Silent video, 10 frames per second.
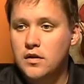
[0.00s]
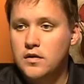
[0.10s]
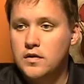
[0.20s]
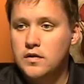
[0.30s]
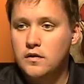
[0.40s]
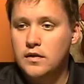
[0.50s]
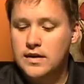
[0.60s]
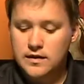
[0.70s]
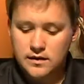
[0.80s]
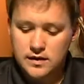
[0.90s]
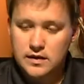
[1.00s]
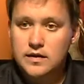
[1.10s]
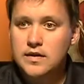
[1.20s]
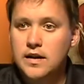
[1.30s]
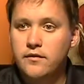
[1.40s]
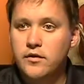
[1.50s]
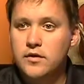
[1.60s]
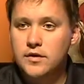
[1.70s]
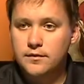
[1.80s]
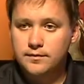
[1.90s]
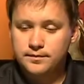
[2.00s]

So let's listen to the second verse.